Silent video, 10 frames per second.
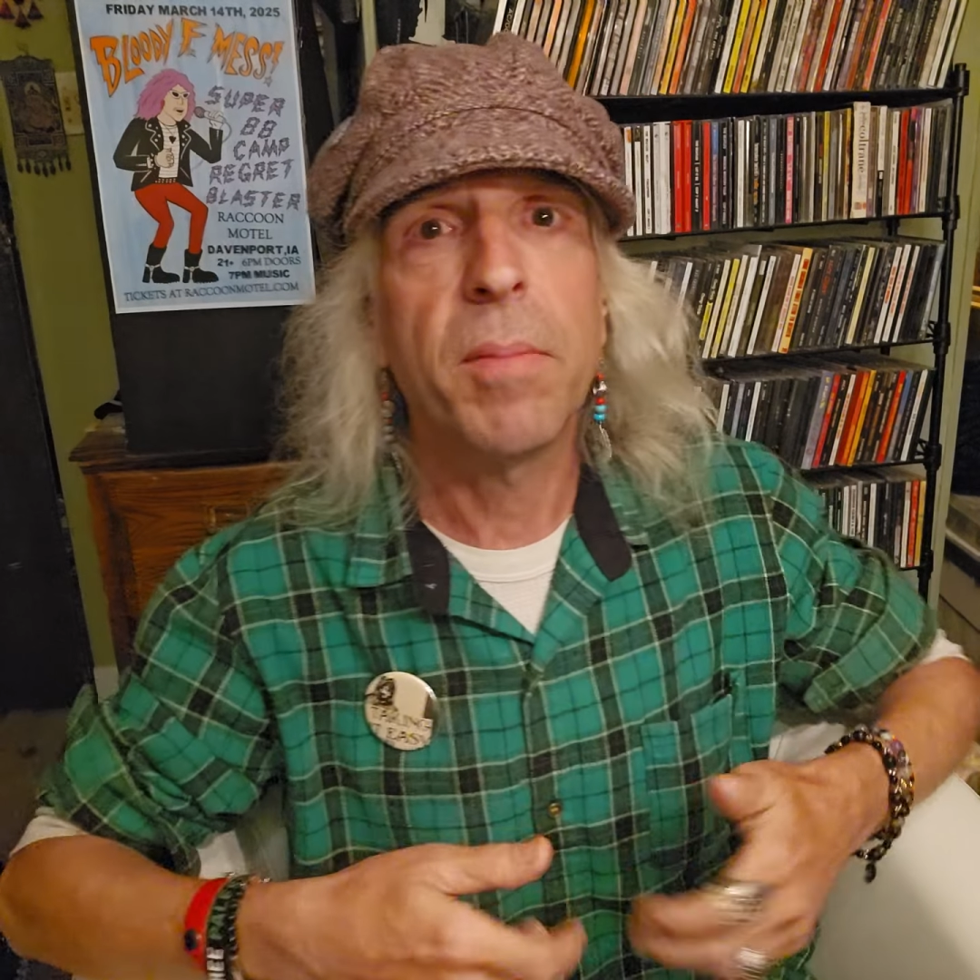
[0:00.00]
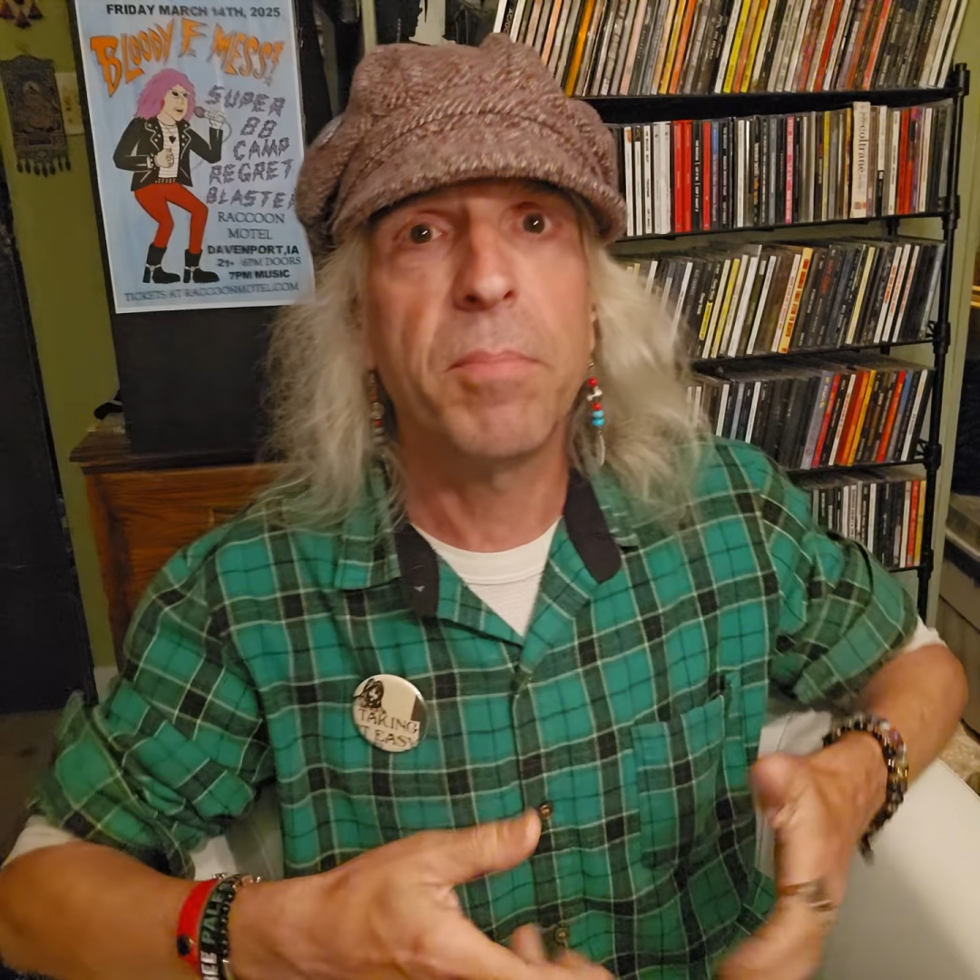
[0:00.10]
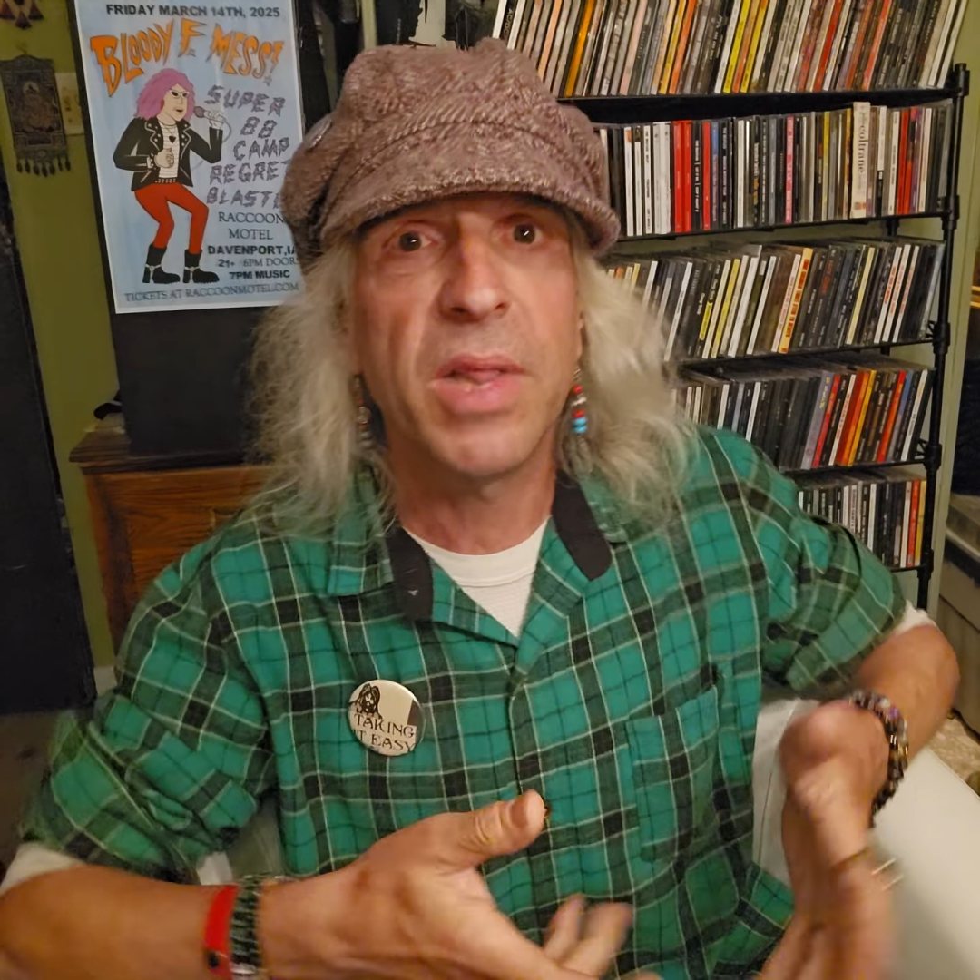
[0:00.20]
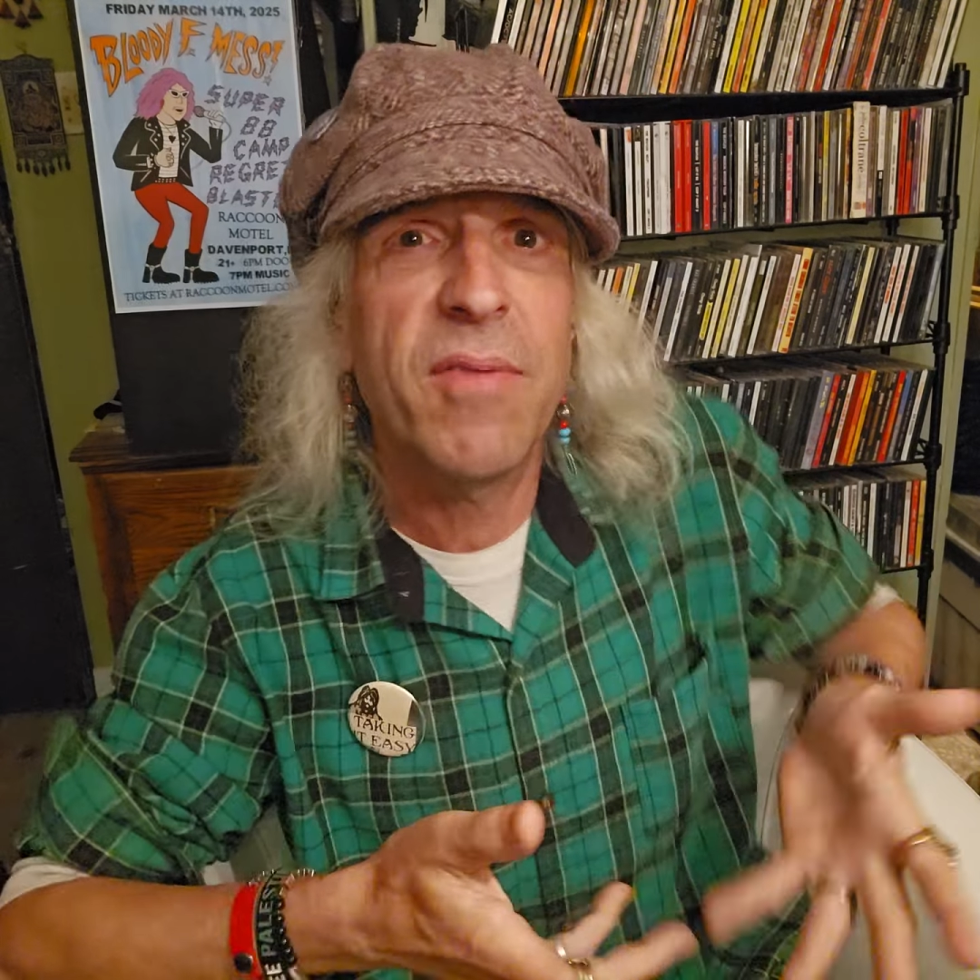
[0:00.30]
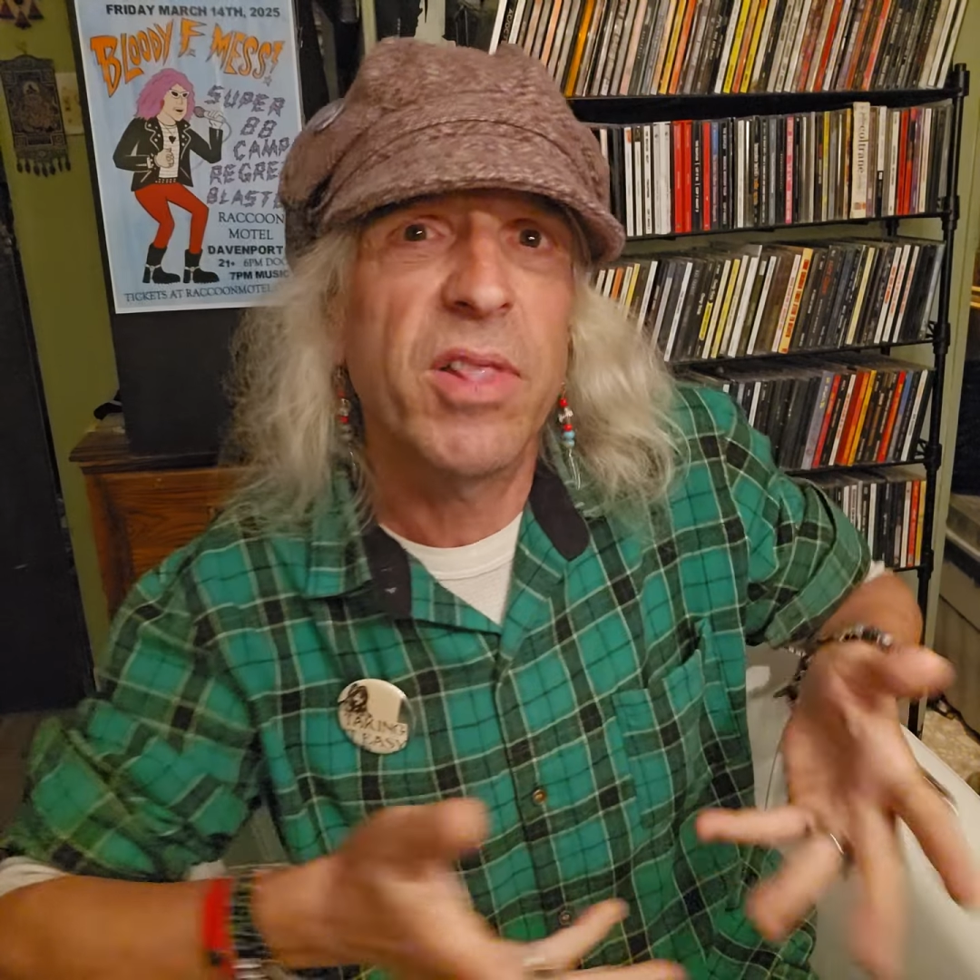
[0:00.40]

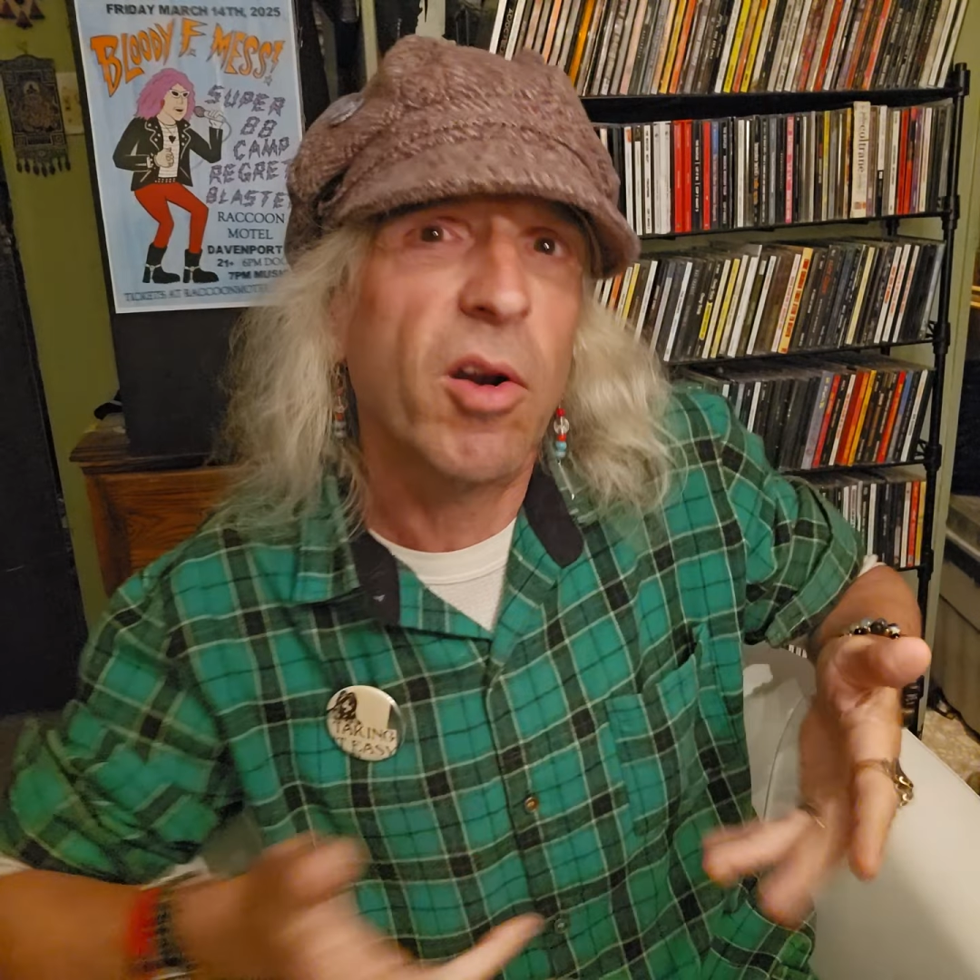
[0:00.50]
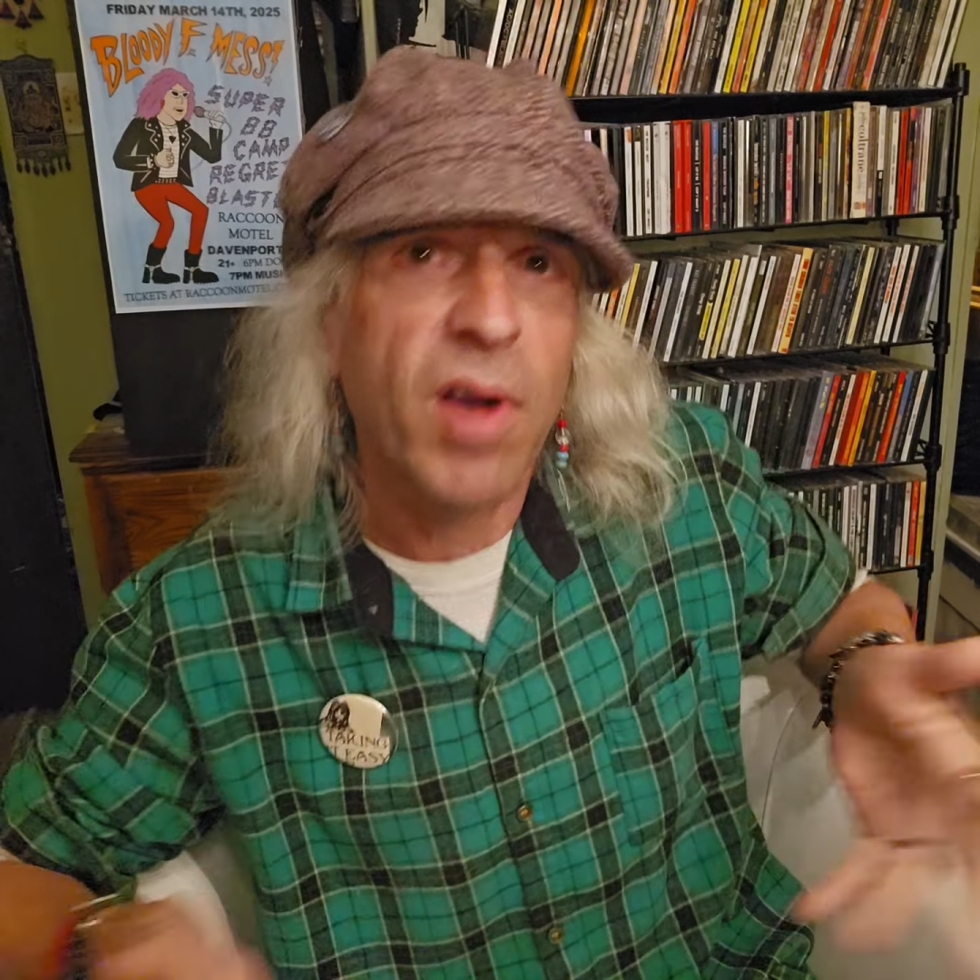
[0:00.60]
leave a little